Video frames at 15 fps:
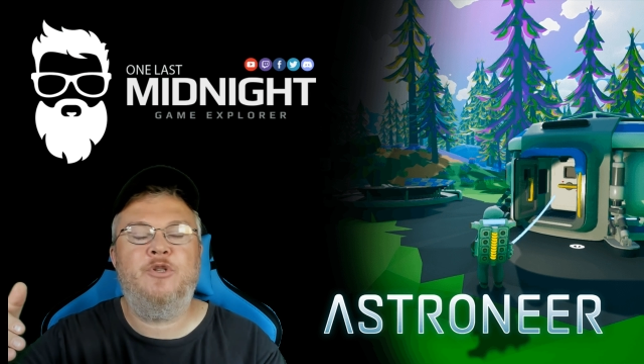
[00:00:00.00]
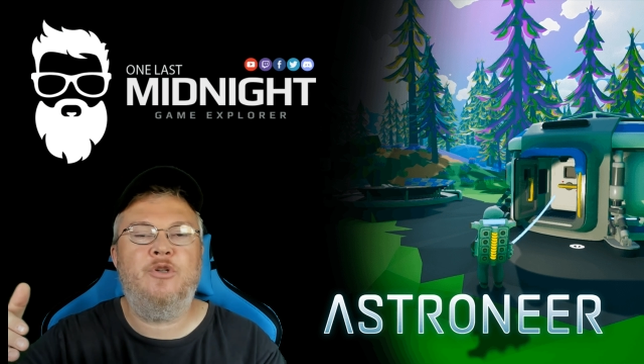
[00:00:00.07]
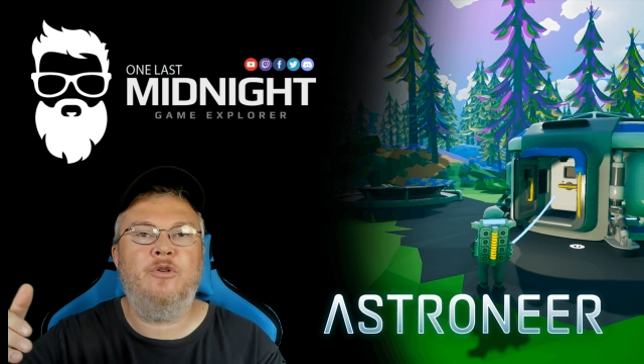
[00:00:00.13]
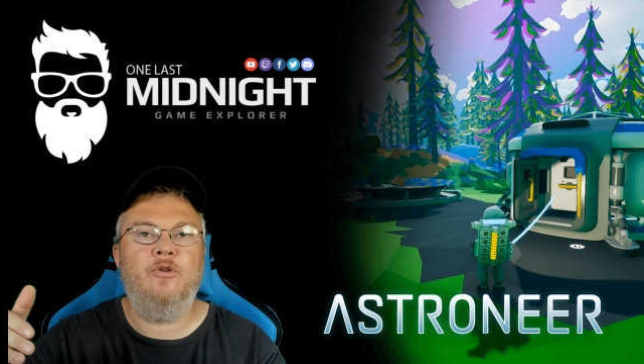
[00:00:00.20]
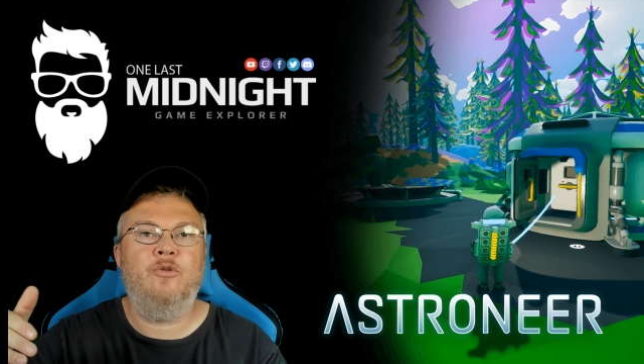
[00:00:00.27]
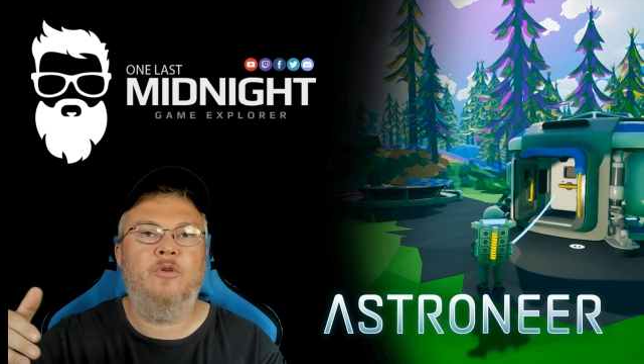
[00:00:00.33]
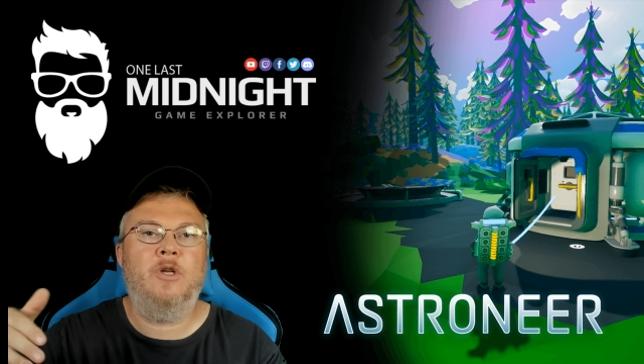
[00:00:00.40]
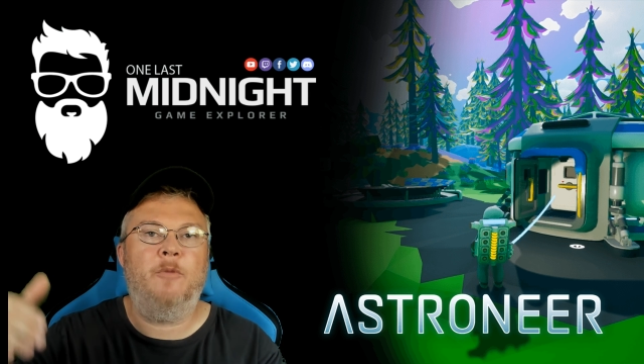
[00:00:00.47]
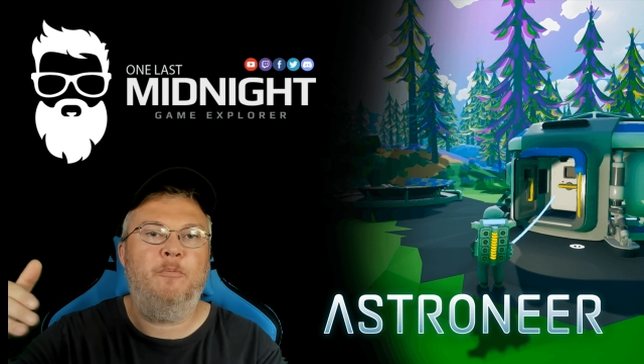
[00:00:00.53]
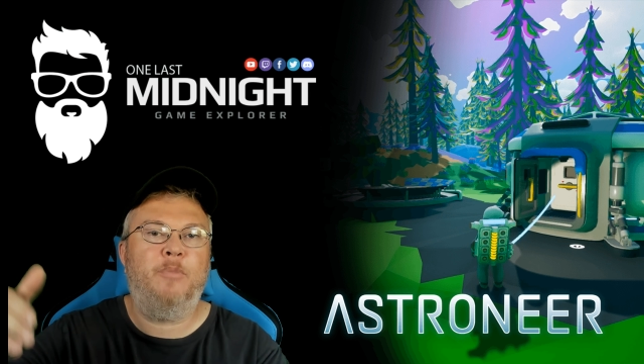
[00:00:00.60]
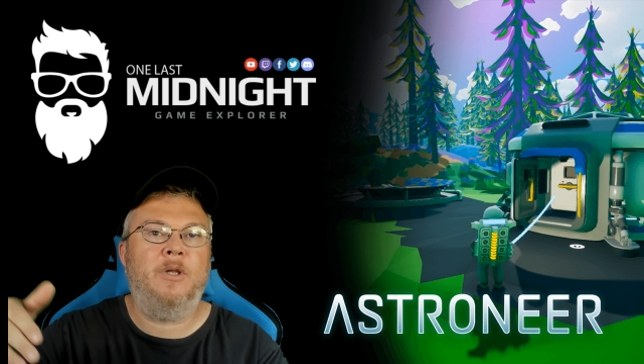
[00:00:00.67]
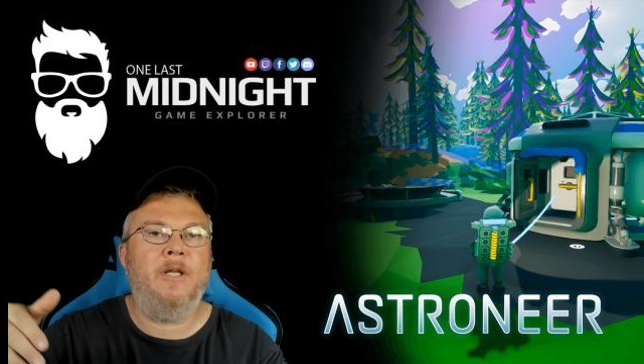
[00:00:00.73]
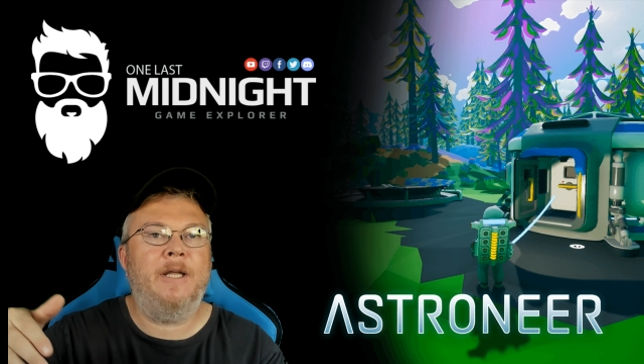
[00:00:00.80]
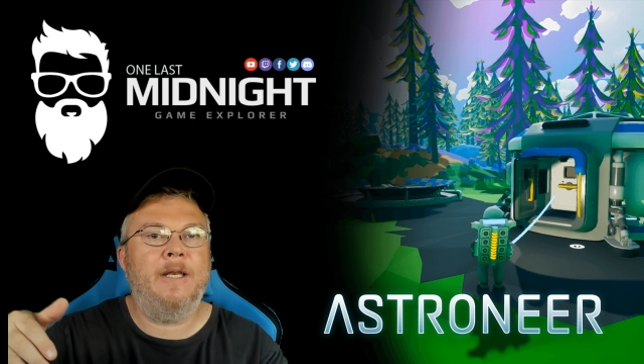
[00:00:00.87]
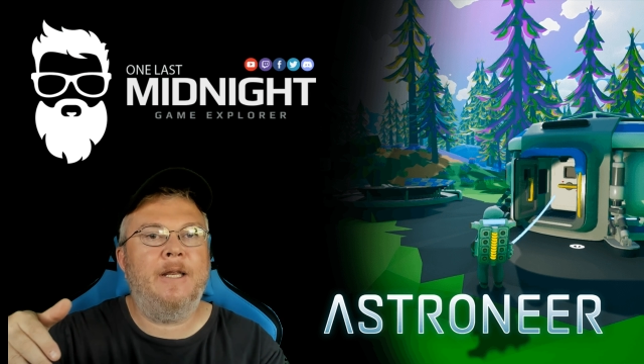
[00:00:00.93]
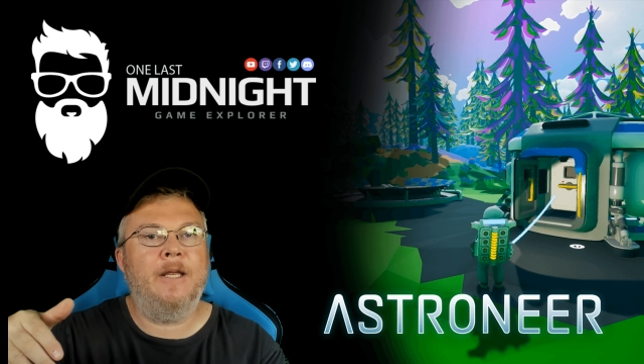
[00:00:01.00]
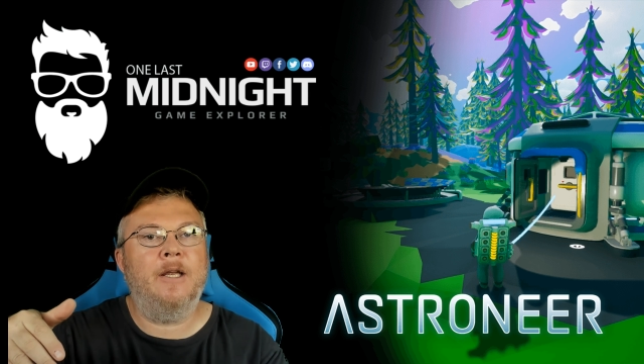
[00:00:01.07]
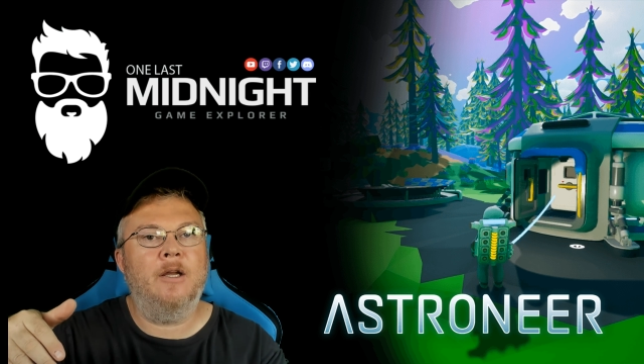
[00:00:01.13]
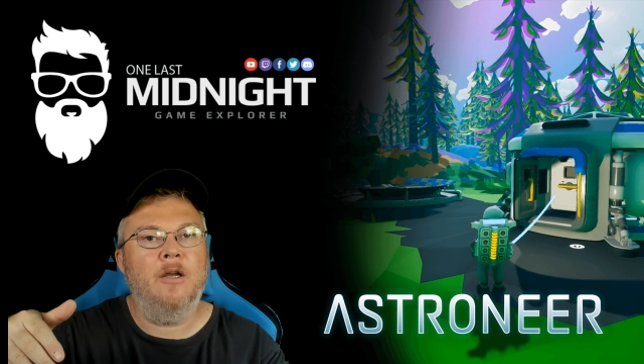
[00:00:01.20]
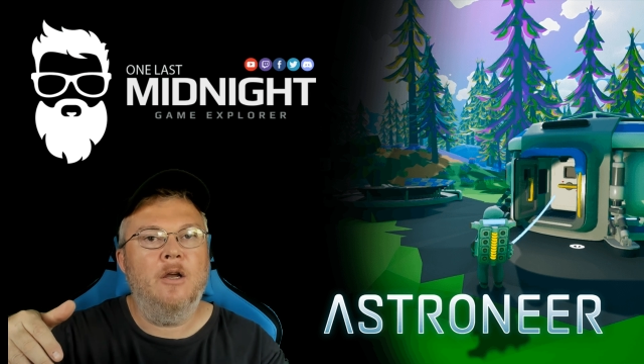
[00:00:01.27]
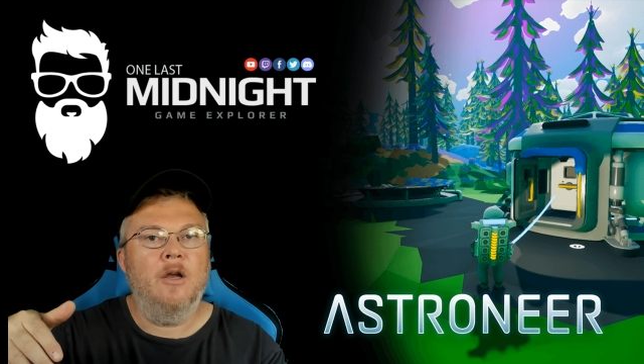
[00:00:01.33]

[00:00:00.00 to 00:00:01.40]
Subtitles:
to completing